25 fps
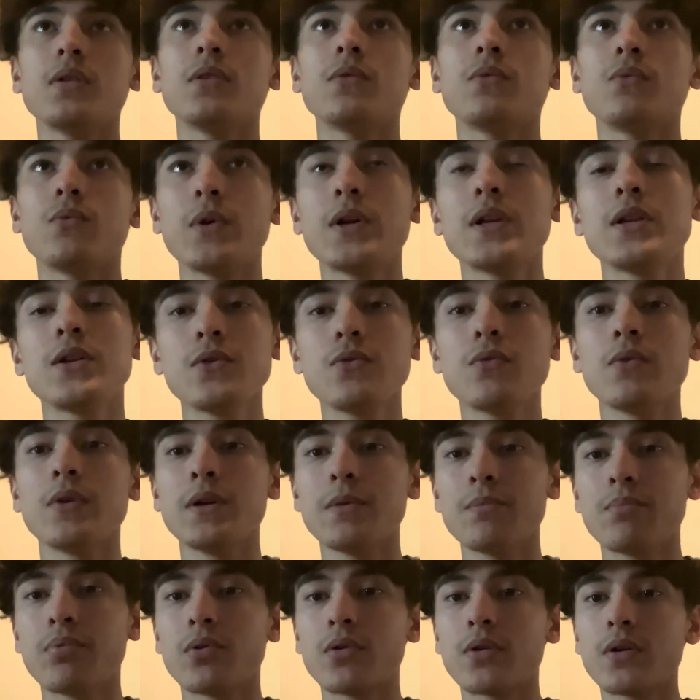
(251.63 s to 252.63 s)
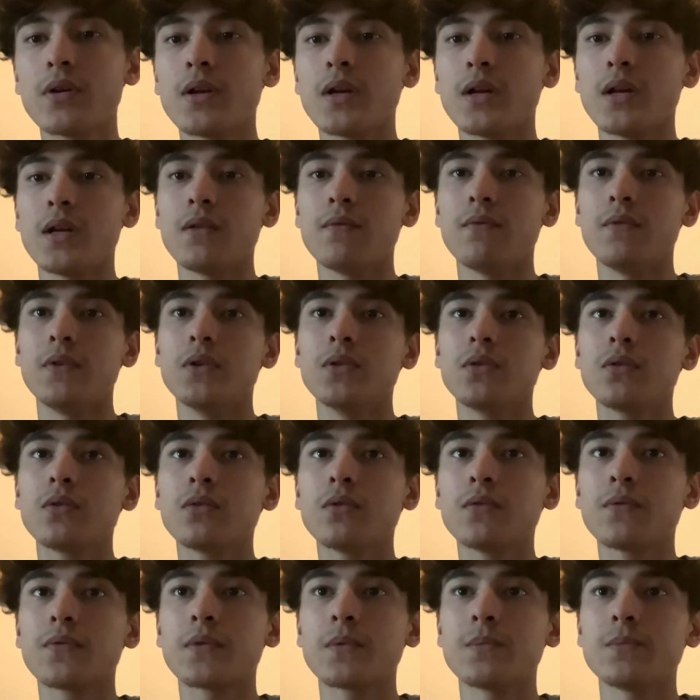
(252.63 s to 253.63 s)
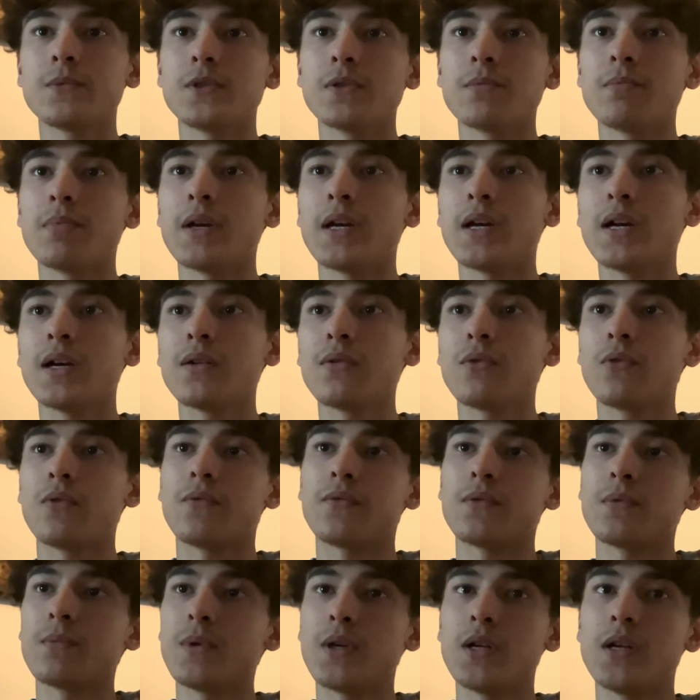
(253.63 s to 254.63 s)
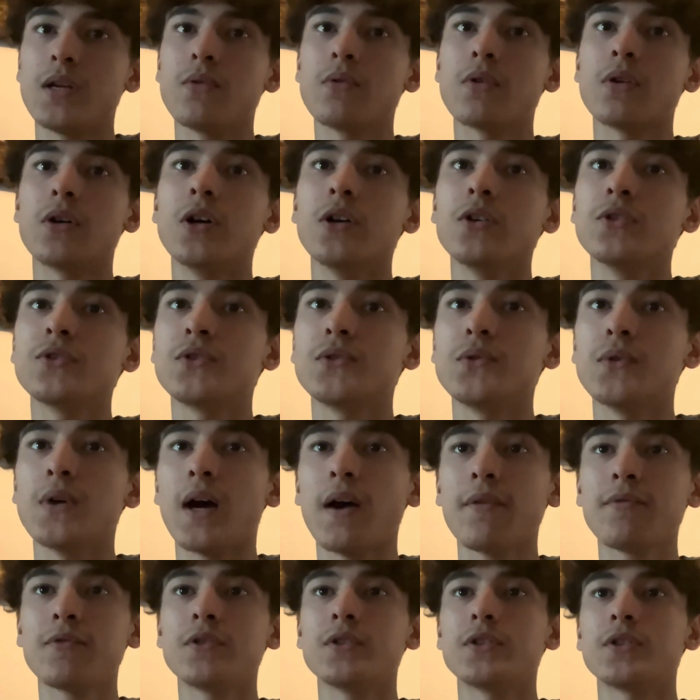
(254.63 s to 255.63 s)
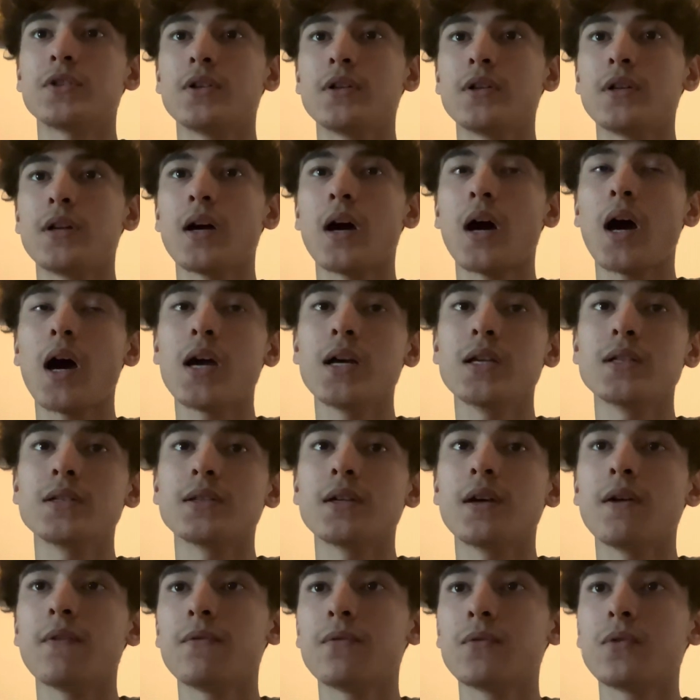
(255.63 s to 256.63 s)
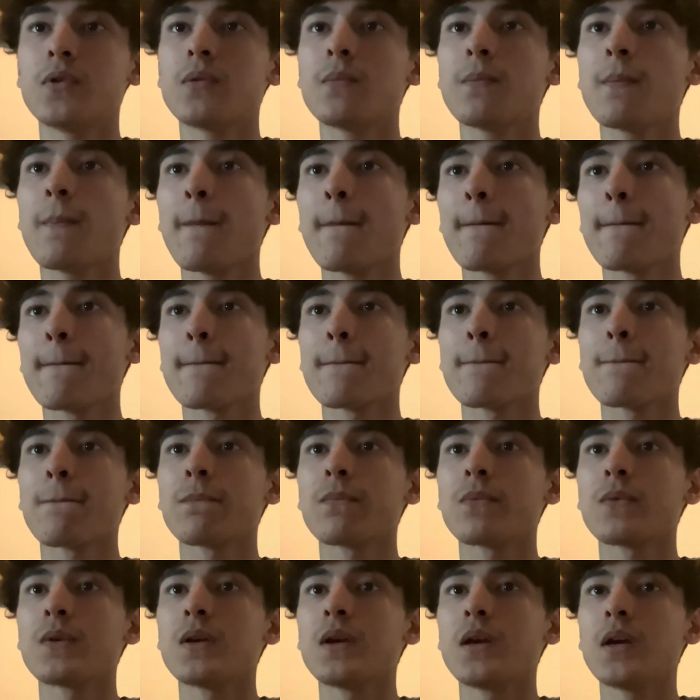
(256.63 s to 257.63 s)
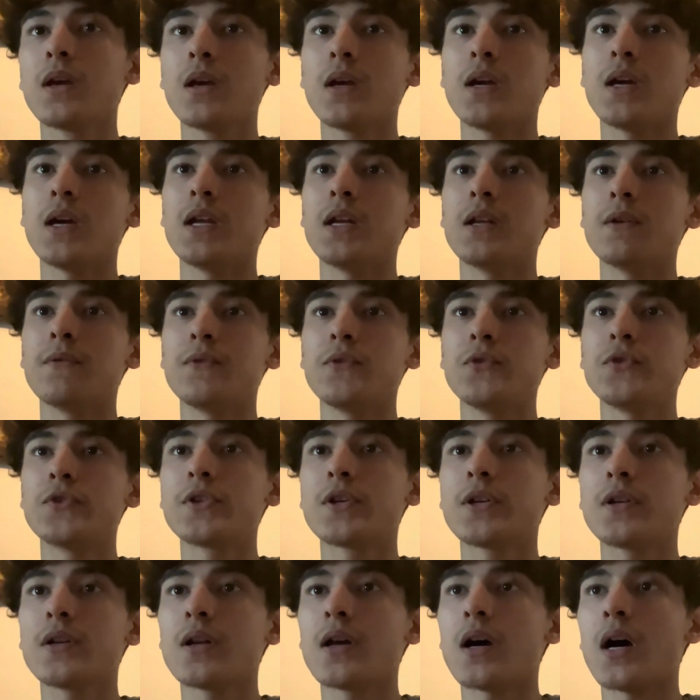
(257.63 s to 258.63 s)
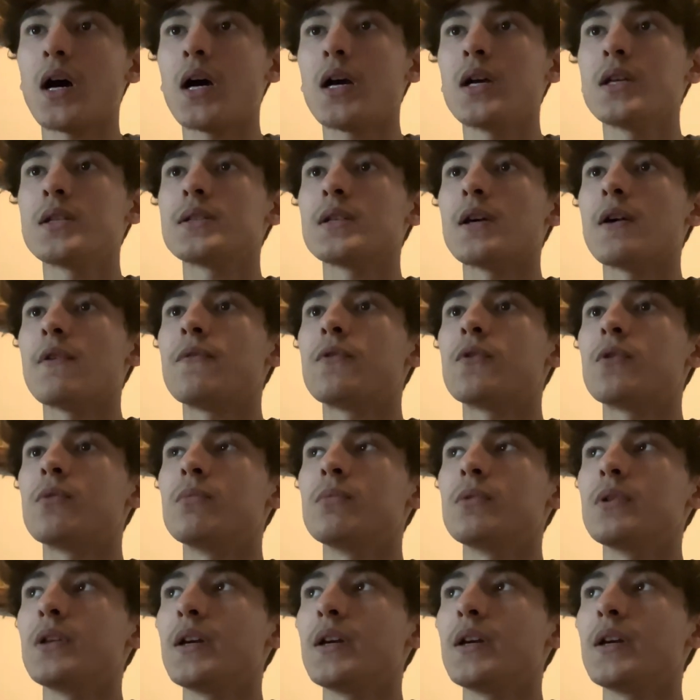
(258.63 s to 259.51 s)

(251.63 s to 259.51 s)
when you import a vehicle from Japan or from anywhere else, you have to turn in an I S F form. And if you turn in an I S F form